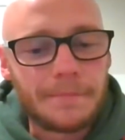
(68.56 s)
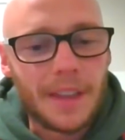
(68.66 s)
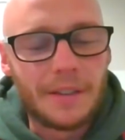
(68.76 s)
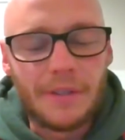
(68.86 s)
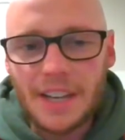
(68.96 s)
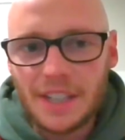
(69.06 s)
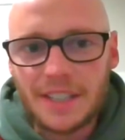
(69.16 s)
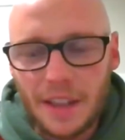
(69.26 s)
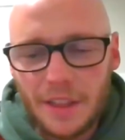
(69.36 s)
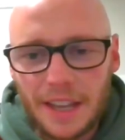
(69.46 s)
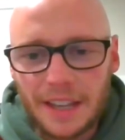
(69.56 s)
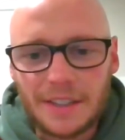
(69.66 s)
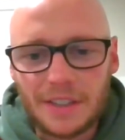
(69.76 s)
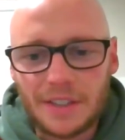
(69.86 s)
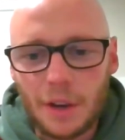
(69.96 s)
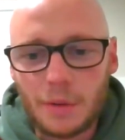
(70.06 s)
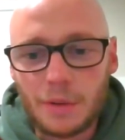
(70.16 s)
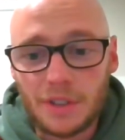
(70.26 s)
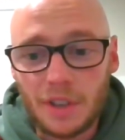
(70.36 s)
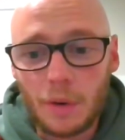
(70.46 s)
evangelistic things. So
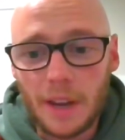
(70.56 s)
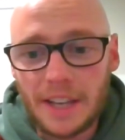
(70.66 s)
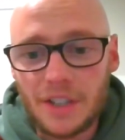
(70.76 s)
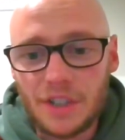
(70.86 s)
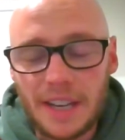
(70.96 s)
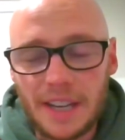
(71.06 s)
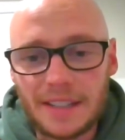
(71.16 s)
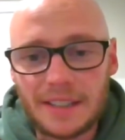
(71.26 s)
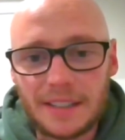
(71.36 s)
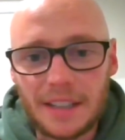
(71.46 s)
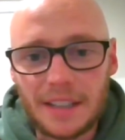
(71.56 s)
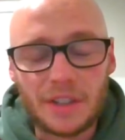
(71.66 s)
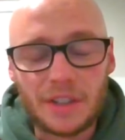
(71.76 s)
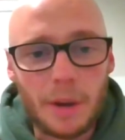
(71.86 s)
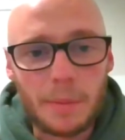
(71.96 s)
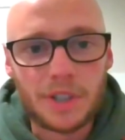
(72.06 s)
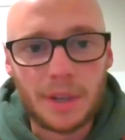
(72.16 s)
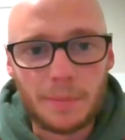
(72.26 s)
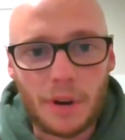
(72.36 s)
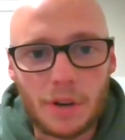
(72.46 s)
Soul Edge is a
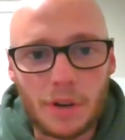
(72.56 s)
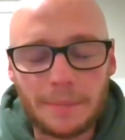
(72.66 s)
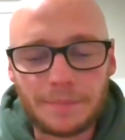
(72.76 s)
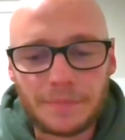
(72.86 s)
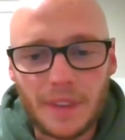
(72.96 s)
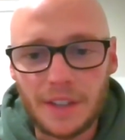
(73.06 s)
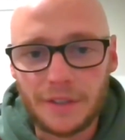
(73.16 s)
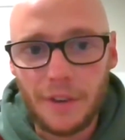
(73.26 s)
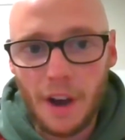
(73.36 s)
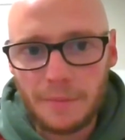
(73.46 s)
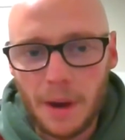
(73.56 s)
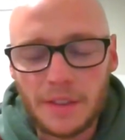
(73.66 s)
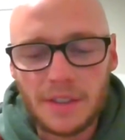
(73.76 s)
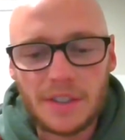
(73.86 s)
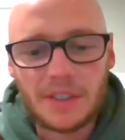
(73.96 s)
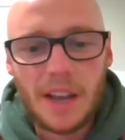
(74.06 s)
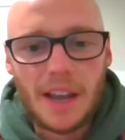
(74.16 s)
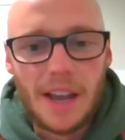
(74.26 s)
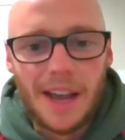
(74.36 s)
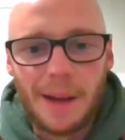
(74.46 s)
discipleship program. It's 5 months.
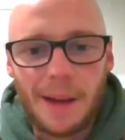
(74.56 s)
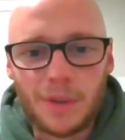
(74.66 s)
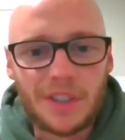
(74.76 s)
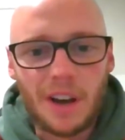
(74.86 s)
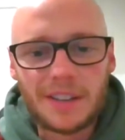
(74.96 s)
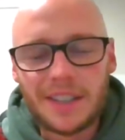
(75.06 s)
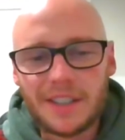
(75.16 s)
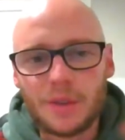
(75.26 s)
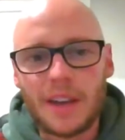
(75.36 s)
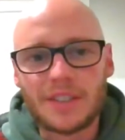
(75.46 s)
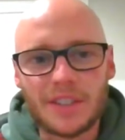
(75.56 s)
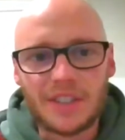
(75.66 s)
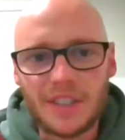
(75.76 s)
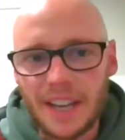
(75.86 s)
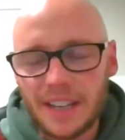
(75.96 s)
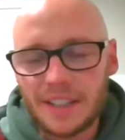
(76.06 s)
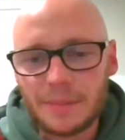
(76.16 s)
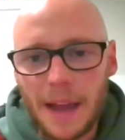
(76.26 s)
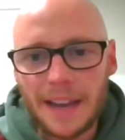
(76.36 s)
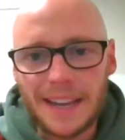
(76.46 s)
We started in 2006
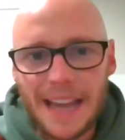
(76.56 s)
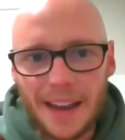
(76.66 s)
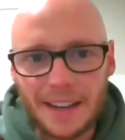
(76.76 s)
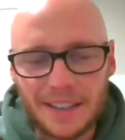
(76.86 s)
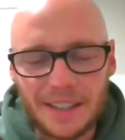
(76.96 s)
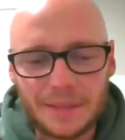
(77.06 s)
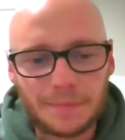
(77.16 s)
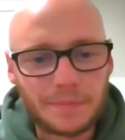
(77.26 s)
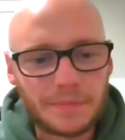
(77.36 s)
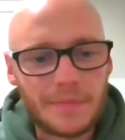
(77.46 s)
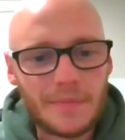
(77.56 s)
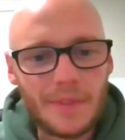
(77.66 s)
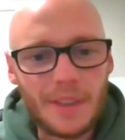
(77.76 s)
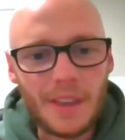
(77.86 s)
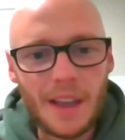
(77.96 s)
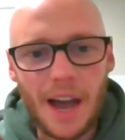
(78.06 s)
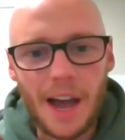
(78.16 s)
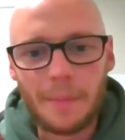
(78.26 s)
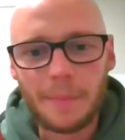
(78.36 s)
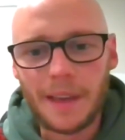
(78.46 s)
back in Canada,
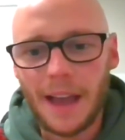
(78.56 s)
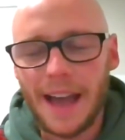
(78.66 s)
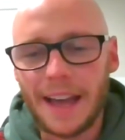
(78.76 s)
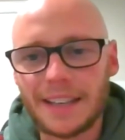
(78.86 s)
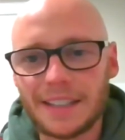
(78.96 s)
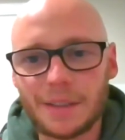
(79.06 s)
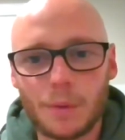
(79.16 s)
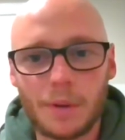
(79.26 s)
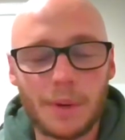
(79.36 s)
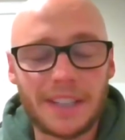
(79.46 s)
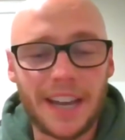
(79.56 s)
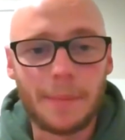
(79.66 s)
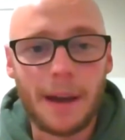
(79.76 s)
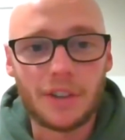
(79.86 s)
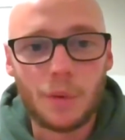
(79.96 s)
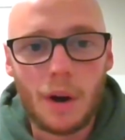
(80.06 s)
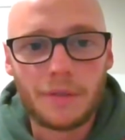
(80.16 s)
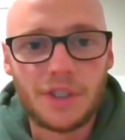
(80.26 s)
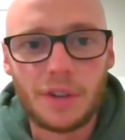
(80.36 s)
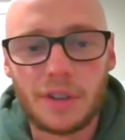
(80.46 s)
and we take about 12
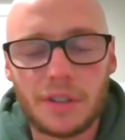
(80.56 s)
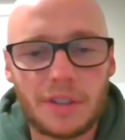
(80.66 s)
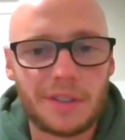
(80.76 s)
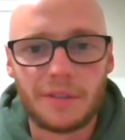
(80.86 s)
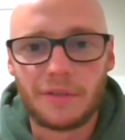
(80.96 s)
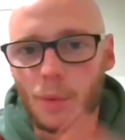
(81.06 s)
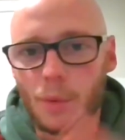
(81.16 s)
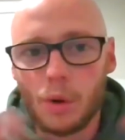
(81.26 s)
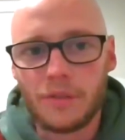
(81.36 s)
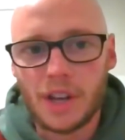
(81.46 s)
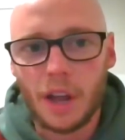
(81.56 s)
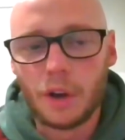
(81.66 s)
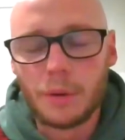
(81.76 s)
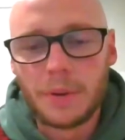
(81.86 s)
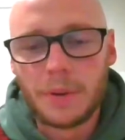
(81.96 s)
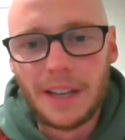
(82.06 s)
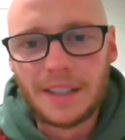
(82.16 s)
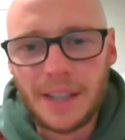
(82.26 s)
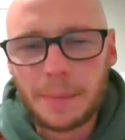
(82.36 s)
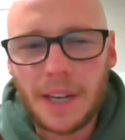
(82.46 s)
students from all over the globe,
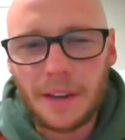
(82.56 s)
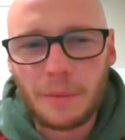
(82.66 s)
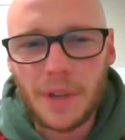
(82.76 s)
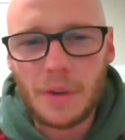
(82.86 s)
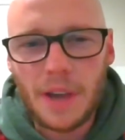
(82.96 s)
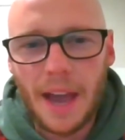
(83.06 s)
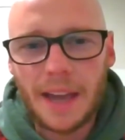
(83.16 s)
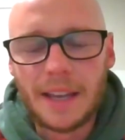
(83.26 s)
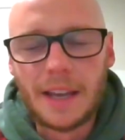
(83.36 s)
typically from the UK,